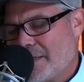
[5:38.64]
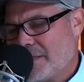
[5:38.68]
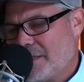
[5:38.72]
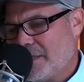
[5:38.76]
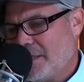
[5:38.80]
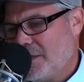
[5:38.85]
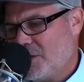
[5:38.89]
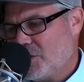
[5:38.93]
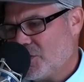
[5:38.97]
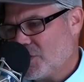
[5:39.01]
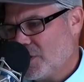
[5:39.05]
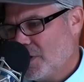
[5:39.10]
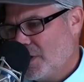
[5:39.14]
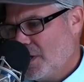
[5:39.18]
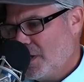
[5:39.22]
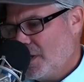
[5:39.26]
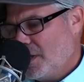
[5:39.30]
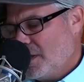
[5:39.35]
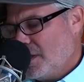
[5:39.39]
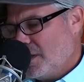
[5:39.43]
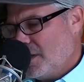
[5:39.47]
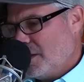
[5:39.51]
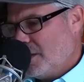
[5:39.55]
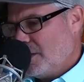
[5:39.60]
teach,
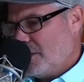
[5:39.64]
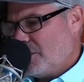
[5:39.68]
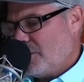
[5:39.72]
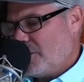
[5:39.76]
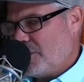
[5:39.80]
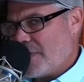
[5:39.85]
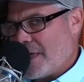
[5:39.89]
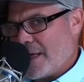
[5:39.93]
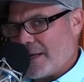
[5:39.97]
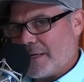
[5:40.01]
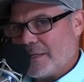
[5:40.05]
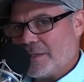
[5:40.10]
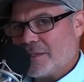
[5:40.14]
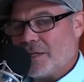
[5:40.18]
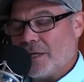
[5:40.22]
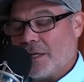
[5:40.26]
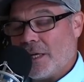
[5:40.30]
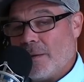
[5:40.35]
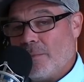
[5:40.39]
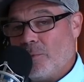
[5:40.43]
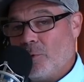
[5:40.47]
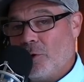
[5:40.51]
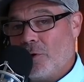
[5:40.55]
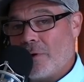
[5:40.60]
then that
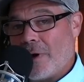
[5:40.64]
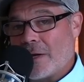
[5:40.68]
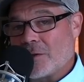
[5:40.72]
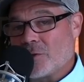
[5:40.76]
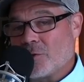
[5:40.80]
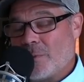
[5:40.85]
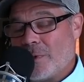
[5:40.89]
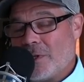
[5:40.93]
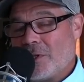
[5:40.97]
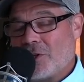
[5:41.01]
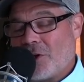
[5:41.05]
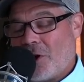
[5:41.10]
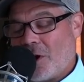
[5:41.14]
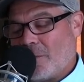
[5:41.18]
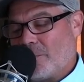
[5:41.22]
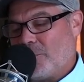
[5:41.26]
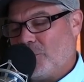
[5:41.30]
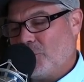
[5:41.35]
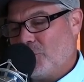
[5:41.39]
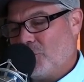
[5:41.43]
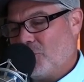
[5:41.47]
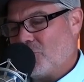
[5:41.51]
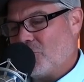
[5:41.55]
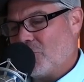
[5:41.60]
Kentucky bluegrass will be dark
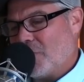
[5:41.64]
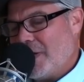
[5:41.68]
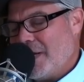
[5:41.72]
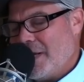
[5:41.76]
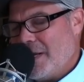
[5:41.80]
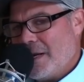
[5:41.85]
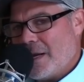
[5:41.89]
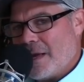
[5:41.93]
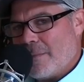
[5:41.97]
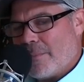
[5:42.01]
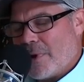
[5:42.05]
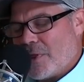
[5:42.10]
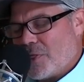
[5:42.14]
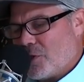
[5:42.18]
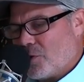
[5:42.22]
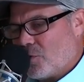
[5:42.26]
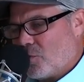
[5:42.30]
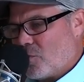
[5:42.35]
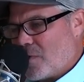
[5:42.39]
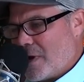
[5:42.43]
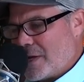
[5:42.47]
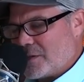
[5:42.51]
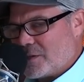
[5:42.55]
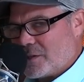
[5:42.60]
blue-green, but the
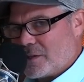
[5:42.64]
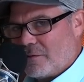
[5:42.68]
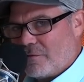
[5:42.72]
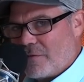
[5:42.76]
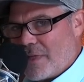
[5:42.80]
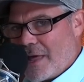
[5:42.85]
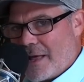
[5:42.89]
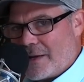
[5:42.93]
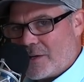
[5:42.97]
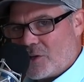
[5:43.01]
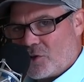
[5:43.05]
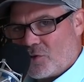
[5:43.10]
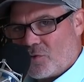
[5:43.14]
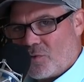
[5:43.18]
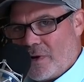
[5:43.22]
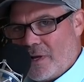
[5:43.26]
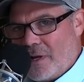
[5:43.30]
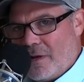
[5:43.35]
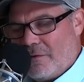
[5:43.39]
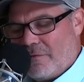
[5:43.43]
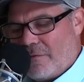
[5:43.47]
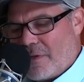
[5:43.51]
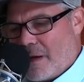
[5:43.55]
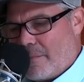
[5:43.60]
rest of that
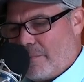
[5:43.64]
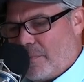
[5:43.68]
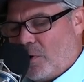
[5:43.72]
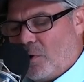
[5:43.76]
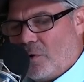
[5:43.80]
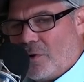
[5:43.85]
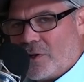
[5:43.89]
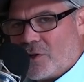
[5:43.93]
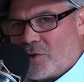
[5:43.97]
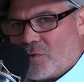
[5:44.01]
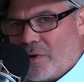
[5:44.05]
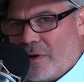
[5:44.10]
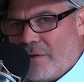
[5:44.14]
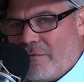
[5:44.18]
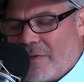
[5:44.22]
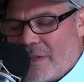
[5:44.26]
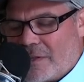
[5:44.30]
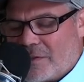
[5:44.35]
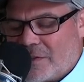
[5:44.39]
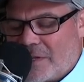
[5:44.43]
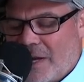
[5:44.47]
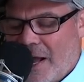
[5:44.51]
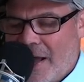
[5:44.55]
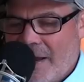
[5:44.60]
triv, that Poa Triv
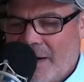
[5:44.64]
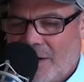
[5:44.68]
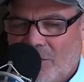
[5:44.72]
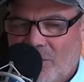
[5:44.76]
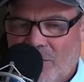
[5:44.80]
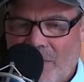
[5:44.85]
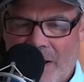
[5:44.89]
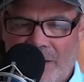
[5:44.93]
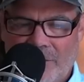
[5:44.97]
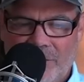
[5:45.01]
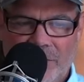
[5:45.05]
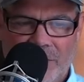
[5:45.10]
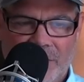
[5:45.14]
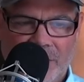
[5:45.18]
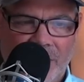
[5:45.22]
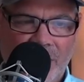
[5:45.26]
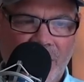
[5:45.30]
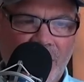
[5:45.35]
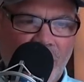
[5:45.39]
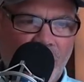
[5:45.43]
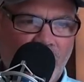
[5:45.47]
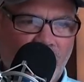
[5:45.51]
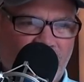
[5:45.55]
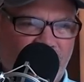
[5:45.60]
that's dying around it
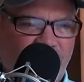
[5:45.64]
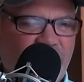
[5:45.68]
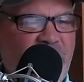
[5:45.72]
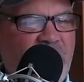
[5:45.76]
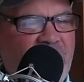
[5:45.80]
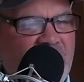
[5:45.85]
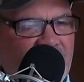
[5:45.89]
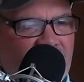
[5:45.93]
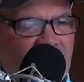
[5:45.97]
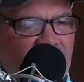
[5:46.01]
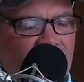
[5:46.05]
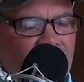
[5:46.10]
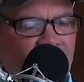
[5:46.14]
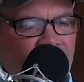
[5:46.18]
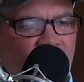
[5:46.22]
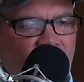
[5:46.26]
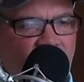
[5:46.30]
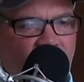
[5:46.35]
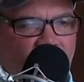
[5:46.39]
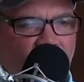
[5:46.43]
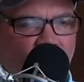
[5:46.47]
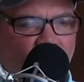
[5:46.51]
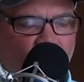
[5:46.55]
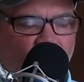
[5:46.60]
or fading,
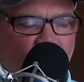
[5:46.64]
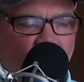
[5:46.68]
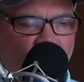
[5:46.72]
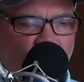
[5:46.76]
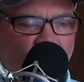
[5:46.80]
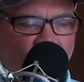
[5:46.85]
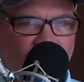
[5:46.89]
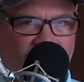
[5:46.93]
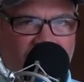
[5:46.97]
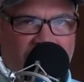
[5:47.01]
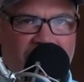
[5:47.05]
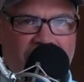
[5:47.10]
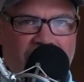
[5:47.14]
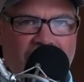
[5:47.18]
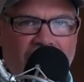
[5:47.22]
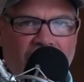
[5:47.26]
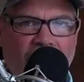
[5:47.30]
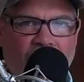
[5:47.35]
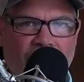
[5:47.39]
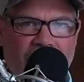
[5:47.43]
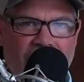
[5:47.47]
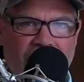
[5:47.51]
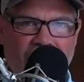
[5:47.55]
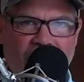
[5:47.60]
will be
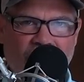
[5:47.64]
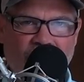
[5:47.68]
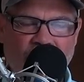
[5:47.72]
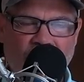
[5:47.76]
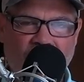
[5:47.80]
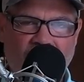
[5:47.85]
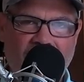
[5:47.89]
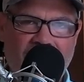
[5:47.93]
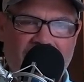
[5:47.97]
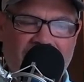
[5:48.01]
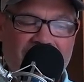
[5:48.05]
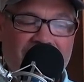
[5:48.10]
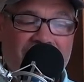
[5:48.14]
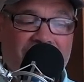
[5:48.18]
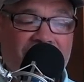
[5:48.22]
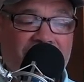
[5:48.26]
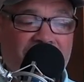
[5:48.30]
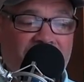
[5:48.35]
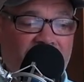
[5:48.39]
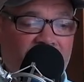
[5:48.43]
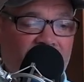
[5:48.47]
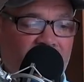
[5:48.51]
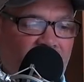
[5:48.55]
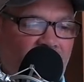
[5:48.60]
yellow, and it'll look like a
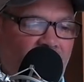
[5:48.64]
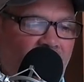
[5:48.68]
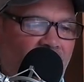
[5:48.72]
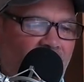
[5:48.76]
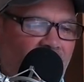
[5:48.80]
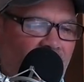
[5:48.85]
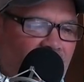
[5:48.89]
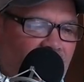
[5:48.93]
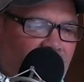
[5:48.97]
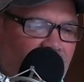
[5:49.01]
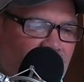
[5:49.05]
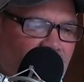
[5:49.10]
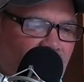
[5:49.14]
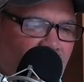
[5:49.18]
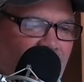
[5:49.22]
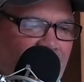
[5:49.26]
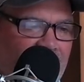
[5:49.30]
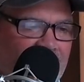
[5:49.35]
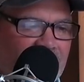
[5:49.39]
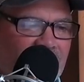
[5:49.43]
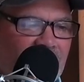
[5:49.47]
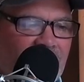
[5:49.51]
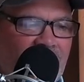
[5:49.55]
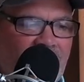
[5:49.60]
diseased lawn. So
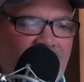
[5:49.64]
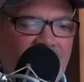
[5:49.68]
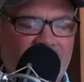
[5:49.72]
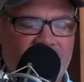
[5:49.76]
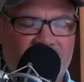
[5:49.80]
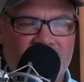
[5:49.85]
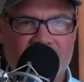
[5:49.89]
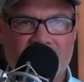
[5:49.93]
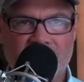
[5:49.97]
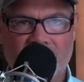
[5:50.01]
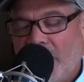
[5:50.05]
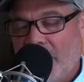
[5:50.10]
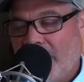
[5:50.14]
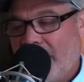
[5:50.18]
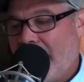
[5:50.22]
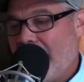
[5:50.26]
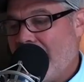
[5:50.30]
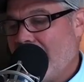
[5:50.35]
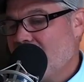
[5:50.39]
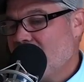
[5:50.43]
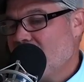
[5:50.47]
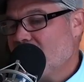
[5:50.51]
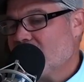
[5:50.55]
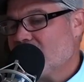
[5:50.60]
that's a case. It
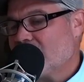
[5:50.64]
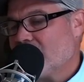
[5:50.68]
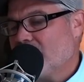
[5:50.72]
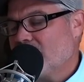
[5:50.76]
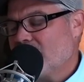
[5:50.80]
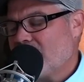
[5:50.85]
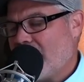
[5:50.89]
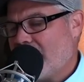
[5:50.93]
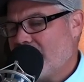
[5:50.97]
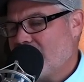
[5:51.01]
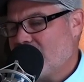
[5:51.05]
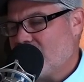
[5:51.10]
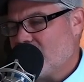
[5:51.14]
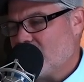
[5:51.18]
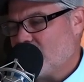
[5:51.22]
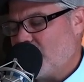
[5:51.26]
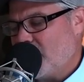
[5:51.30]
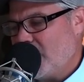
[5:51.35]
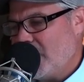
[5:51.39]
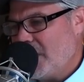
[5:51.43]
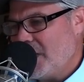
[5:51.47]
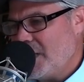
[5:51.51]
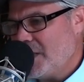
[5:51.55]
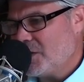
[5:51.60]
can just sometimes just
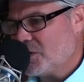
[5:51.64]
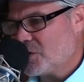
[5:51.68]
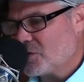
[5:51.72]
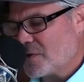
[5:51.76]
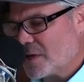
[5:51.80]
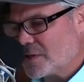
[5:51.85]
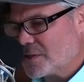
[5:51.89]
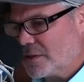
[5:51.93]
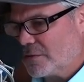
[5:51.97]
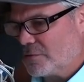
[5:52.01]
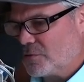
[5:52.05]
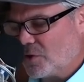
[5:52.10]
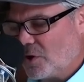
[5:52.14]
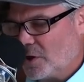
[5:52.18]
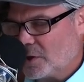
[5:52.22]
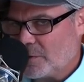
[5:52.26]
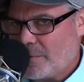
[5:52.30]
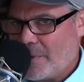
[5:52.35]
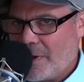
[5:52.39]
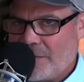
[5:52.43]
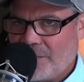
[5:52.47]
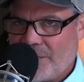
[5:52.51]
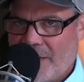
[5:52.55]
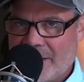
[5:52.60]
be heat stress. I've
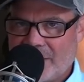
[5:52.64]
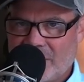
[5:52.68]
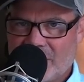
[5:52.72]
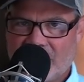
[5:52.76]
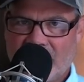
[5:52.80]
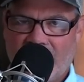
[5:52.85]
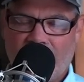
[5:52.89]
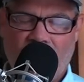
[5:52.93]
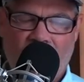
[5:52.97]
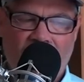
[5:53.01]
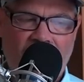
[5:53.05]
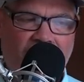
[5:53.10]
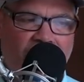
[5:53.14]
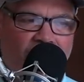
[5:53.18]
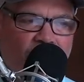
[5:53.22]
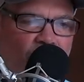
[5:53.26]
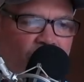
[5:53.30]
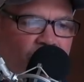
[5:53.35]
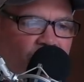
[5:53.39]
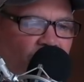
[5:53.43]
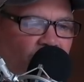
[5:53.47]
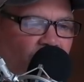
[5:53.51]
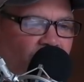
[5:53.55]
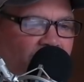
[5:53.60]
talked about that summer
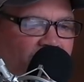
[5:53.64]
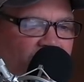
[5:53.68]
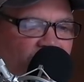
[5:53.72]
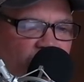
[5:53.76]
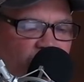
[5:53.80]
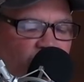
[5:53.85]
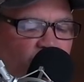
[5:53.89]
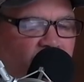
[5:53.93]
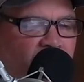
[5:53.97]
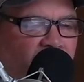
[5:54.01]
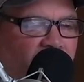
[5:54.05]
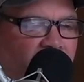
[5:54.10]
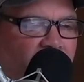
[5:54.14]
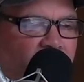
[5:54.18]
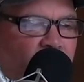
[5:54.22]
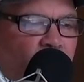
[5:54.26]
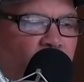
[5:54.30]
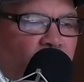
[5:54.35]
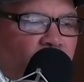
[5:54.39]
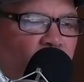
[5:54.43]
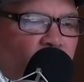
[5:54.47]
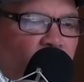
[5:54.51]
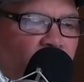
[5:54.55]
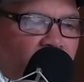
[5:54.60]
hangover or that spring
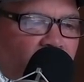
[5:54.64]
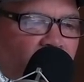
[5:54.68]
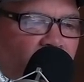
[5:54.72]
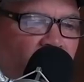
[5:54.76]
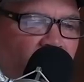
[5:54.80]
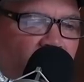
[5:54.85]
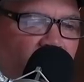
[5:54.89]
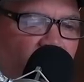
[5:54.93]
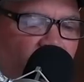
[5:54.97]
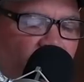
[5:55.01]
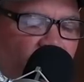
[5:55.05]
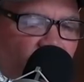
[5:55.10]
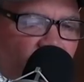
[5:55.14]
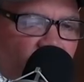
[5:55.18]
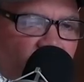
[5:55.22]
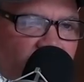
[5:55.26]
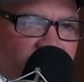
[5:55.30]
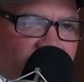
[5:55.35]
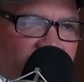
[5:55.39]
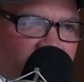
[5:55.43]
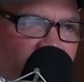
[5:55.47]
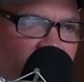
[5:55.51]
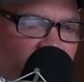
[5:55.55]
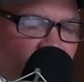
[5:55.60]
hangover where the
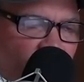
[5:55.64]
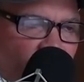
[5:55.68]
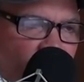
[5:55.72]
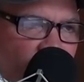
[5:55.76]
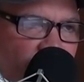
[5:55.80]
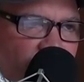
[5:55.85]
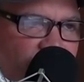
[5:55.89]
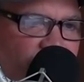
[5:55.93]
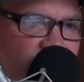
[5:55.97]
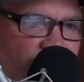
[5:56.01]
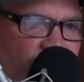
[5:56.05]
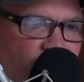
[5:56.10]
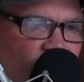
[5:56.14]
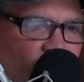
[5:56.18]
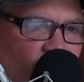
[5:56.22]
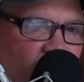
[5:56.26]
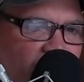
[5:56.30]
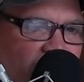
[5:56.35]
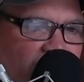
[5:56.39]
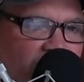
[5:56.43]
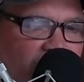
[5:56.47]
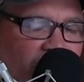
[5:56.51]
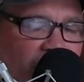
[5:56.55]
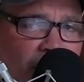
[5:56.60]
lawn's gotten all of this
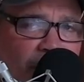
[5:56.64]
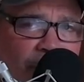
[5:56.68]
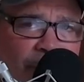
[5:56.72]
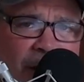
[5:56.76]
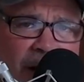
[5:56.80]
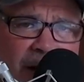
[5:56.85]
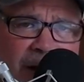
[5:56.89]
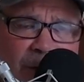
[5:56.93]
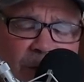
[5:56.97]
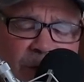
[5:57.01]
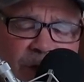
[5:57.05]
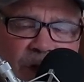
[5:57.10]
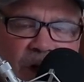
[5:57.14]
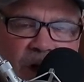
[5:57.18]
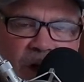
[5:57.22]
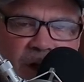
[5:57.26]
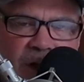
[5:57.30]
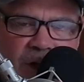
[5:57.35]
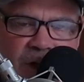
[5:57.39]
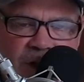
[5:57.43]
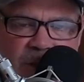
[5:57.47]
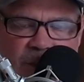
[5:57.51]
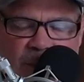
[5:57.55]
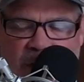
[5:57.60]
rain. And in fact, I was
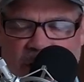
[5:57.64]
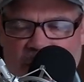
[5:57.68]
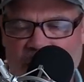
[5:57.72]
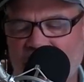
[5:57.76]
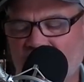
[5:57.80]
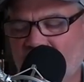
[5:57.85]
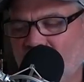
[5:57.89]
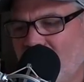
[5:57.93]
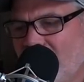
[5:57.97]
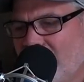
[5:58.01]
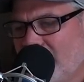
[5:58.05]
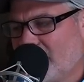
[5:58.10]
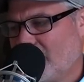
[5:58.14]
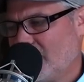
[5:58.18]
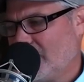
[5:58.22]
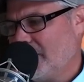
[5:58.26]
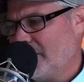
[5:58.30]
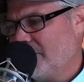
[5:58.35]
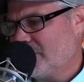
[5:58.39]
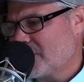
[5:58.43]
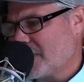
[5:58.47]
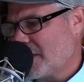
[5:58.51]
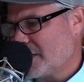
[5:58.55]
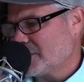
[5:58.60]
talking to somebody this week that
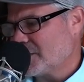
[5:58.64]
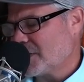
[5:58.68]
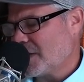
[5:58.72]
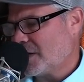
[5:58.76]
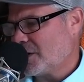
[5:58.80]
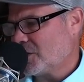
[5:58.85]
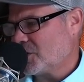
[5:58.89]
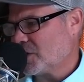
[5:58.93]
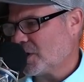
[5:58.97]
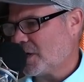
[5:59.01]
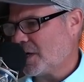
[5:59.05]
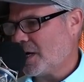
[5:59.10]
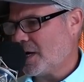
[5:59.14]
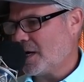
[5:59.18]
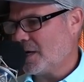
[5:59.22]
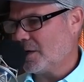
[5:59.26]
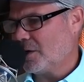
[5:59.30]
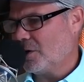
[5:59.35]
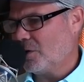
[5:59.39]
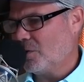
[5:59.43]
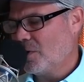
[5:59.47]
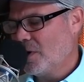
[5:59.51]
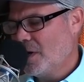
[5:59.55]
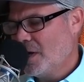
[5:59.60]
lives outside of
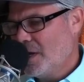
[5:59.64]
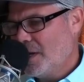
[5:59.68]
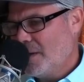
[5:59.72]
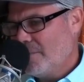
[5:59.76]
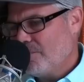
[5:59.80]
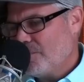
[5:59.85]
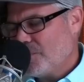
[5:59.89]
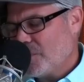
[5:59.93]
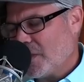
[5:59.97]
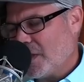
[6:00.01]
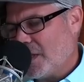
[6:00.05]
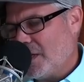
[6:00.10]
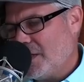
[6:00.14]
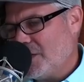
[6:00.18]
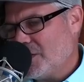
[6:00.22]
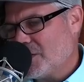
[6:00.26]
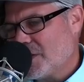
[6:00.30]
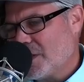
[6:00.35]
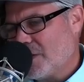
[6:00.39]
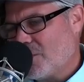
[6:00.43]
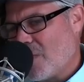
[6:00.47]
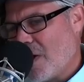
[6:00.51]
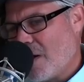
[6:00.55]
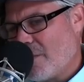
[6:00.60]
Chicago, and he
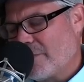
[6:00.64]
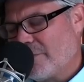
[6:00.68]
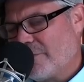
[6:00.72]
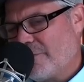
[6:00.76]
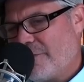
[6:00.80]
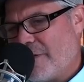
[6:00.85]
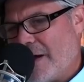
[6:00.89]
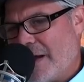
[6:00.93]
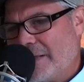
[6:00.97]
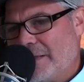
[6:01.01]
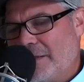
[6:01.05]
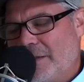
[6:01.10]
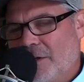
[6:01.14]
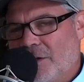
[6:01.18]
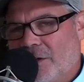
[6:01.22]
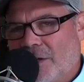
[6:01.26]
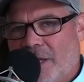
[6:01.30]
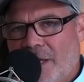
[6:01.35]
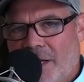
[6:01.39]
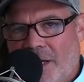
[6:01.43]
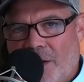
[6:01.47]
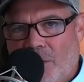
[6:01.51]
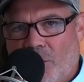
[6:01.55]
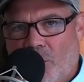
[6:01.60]
said, wow, we finally are
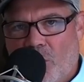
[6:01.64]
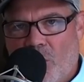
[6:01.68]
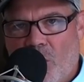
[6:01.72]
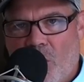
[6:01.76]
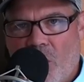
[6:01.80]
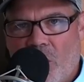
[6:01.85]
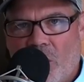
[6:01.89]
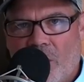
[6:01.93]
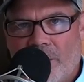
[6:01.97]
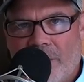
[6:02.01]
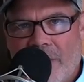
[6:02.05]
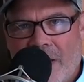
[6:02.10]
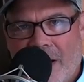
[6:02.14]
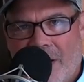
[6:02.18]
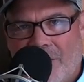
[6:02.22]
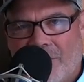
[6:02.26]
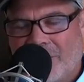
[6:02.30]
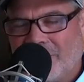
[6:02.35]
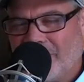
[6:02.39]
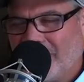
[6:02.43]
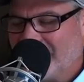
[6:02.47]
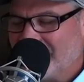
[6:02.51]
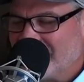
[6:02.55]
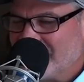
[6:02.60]
getting warm now.
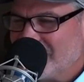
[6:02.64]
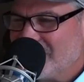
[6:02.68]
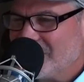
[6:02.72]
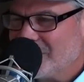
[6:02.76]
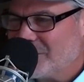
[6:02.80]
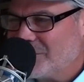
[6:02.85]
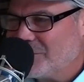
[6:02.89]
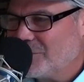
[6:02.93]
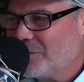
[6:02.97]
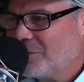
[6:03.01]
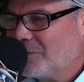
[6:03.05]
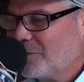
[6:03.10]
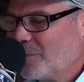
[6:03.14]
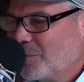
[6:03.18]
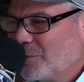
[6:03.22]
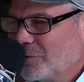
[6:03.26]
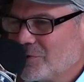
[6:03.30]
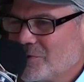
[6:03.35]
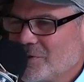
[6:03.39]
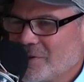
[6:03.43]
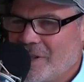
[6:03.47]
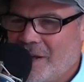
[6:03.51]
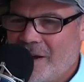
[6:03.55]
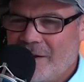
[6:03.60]
I'm like, geez, dude, it's
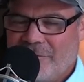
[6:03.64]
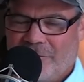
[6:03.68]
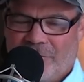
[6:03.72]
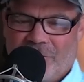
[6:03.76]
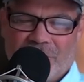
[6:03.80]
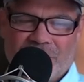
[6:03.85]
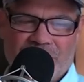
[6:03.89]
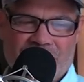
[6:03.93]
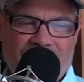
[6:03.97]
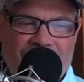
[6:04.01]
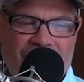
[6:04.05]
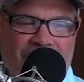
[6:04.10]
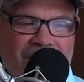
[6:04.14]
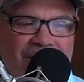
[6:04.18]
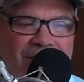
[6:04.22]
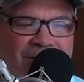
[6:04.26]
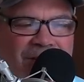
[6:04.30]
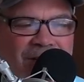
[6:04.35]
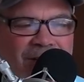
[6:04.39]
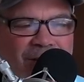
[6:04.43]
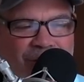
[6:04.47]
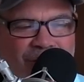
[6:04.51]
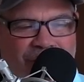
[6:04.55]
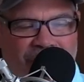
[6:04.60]
almost July 1st, and you got to
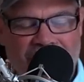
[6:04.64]
say you're